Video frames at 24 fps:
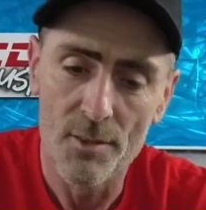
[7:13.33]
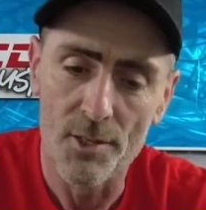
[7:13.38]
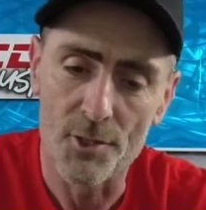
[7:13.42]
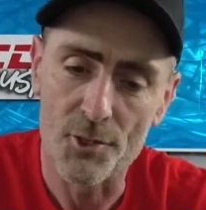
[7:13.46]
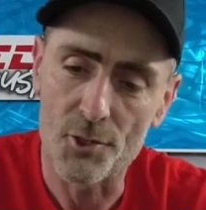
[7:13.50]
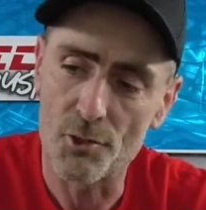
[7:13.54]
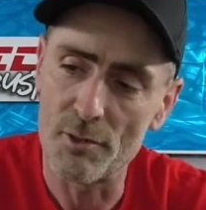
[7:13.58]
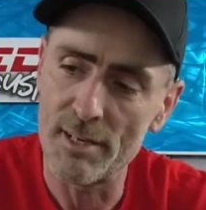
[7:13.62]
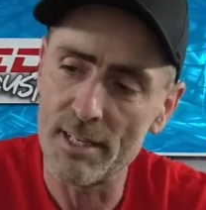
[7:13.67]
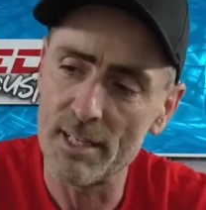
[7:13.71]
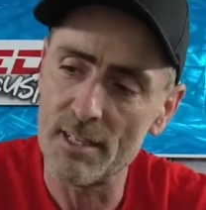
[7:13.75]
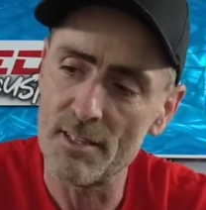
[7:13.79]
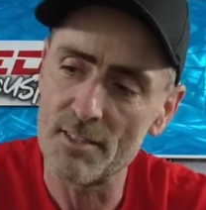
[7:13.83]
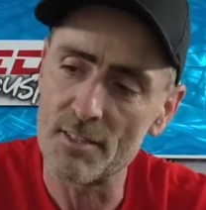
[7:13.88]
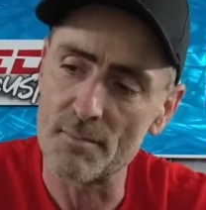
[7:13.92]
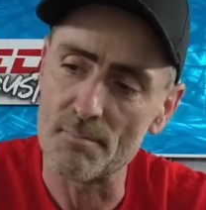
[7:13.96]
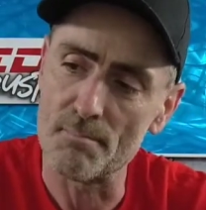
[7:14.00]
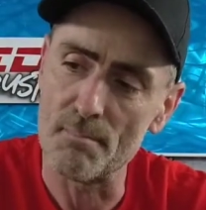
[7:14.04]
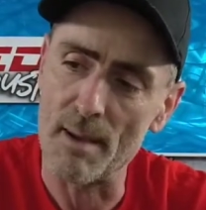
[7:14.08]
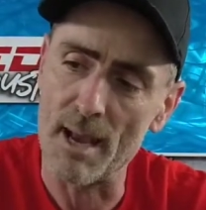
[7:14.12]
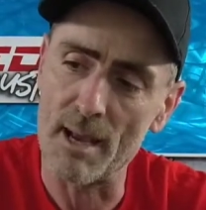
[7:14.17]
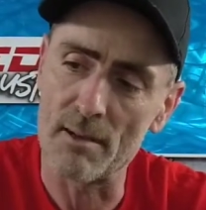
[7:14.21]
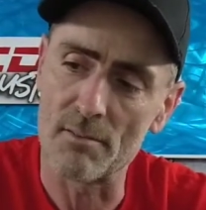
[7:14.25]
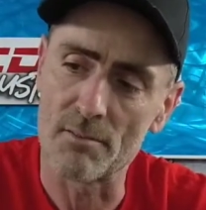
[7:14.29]
The
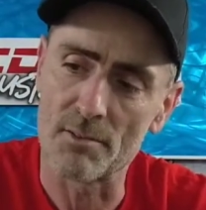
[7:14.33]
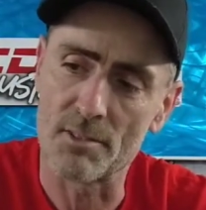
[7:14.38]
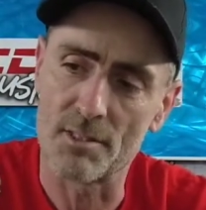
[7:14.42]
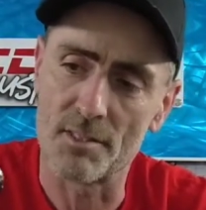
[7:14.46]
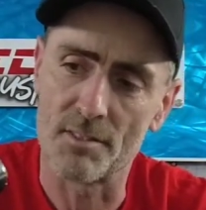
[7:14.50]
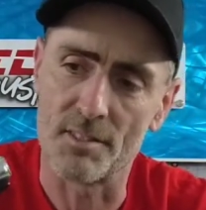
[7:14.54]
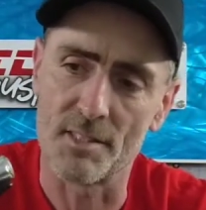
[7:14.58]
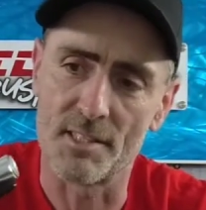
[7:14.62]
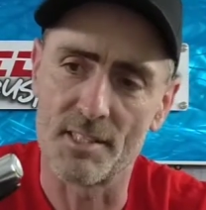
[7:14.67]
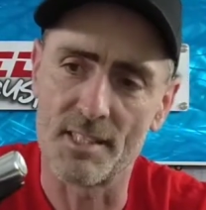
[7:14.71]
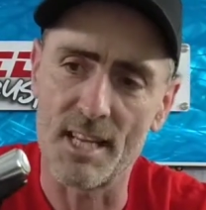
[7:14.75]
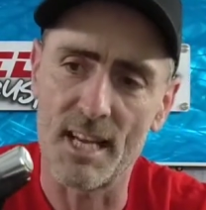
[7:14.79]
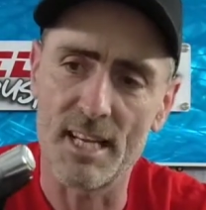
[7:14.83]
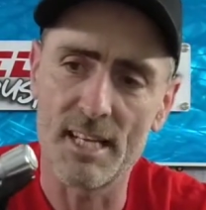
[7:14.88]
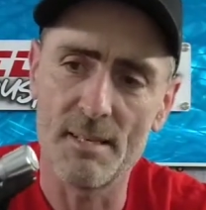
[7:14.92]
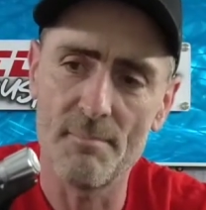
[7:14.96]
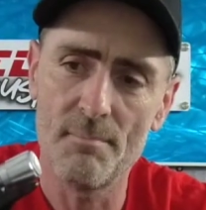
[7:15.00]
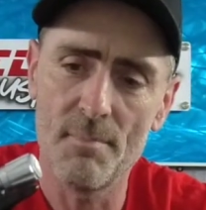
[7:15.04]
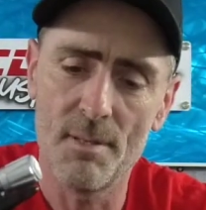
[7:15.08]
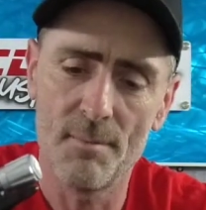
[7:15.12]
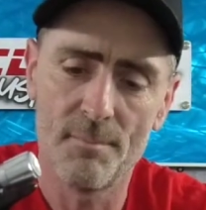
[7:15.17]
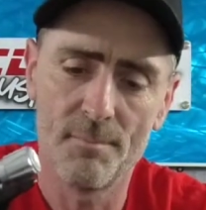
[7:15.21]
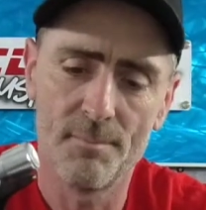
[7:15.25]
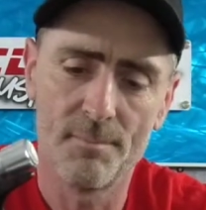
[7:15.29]
triggers mount the
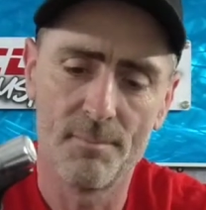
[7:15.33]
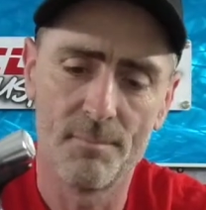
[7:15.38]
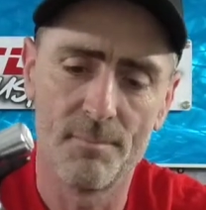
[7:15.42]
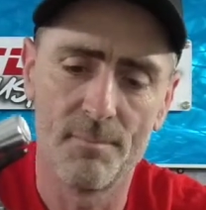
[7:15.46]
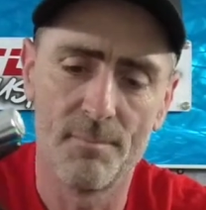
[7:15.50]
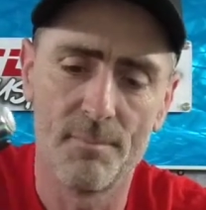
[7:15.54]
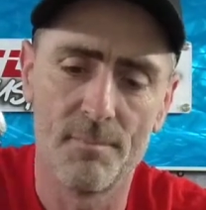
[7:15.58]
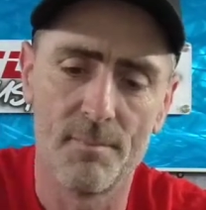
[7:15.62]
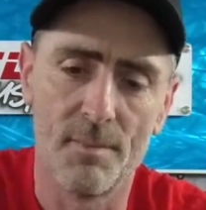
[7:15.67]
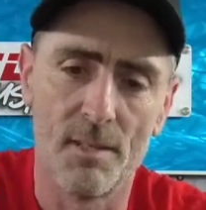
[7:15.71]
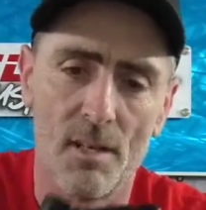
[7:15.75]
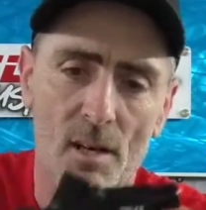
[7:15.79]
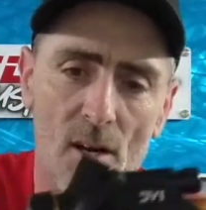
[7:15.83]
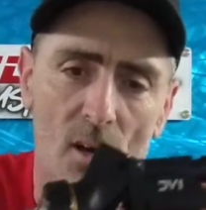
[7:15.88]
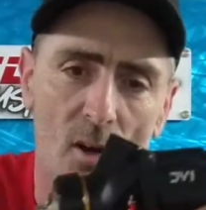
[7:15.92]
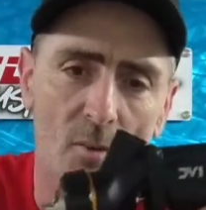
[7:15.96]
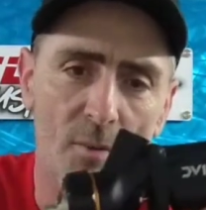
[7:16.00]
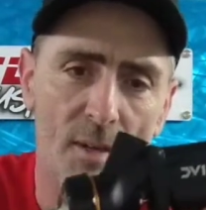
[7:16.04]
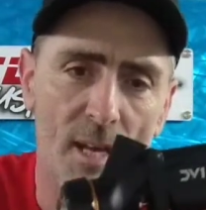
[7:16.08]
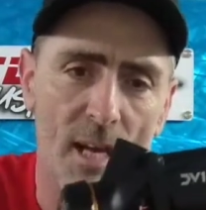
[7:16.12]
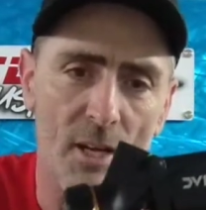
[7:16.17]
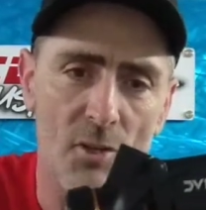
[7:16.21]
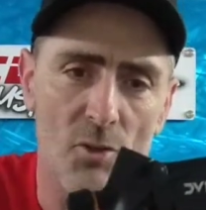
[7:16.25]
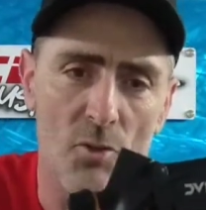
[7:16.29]
same
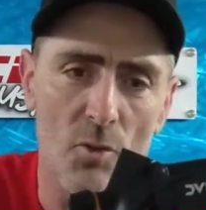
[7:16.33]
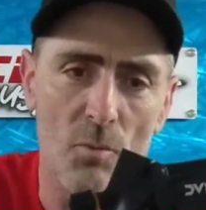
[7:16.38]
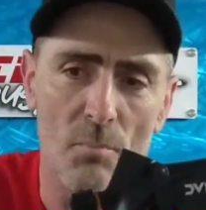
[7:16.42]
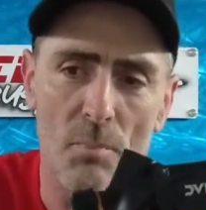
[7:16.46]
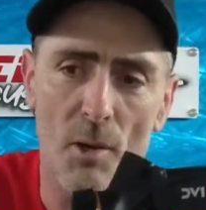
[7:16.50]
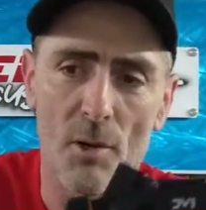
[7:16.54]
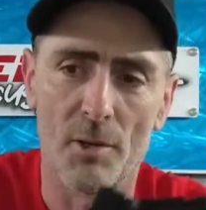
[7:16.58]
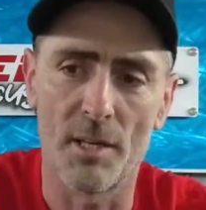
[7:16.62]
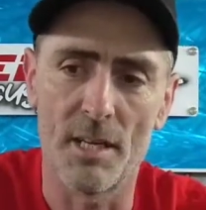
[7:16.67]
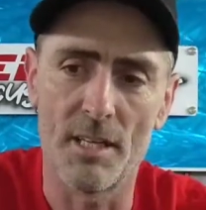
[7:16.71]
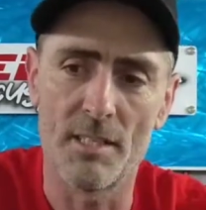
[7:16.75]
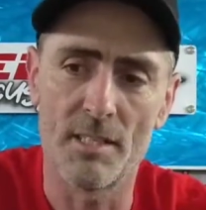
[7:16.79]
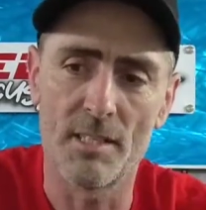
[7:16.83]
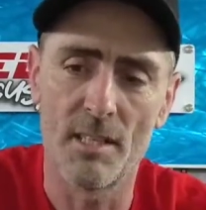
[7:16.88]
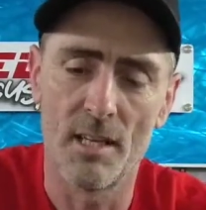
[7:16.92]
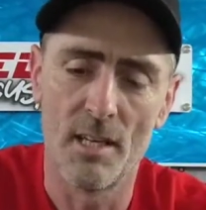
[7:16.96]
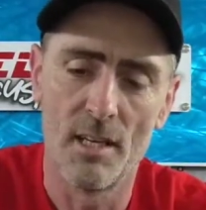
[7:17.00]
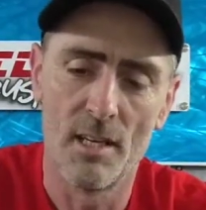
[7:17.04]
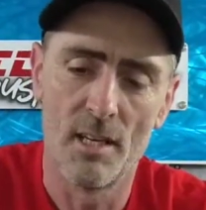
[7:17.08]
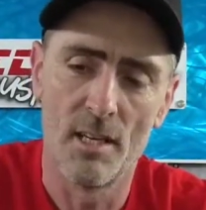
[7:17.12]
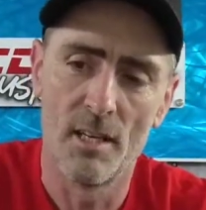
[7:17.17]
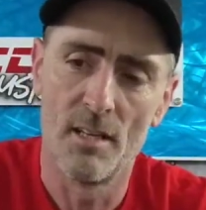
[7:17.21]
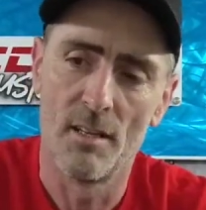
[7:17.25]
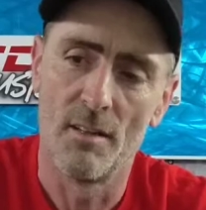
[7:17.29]
on the actual bodies.